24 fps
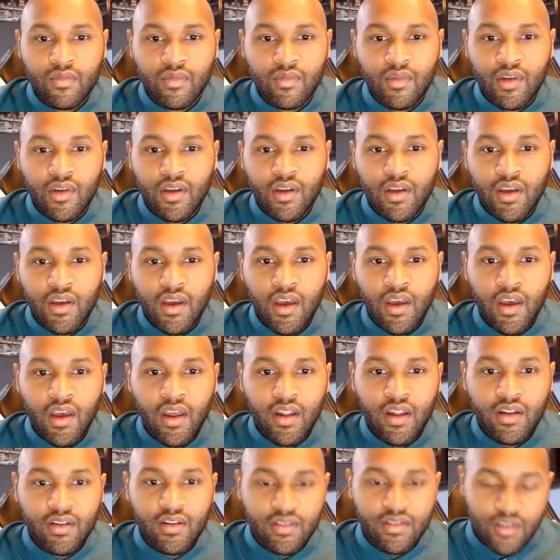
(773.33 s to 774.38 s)

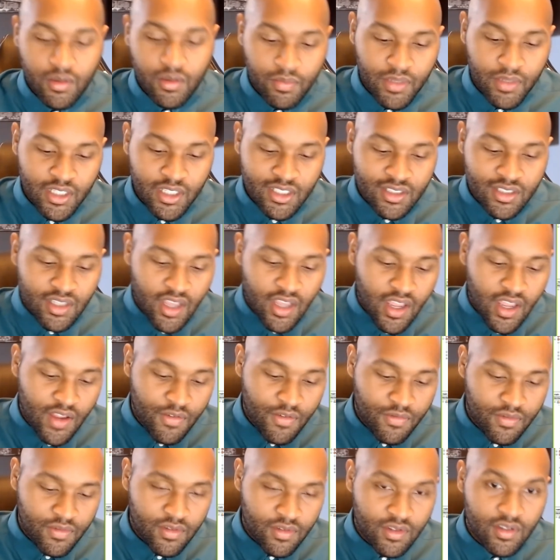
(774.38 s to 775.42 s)
and to be safe,
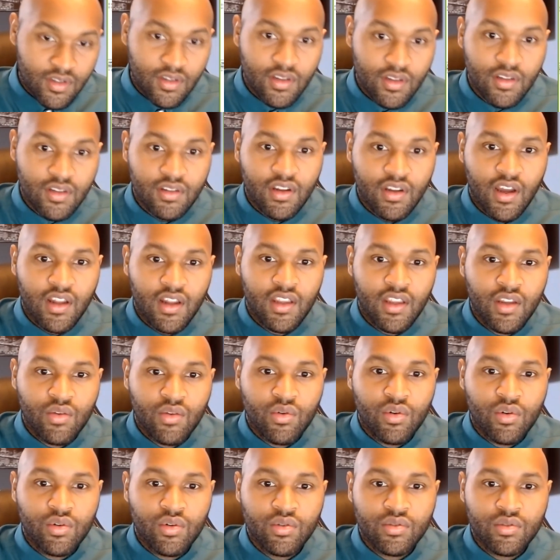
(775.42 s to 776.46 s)
dot
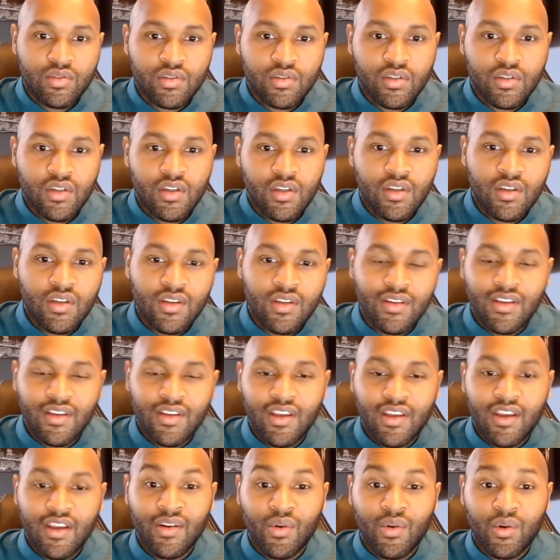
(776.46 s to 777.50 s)
equals
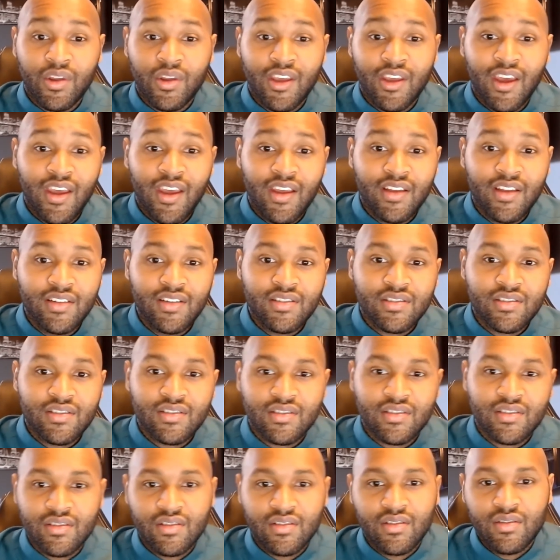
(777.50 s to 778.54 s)
ignore case,
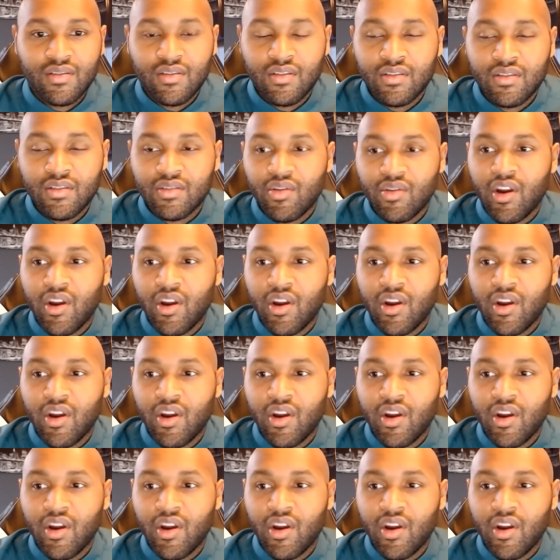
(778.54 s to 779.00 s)
right?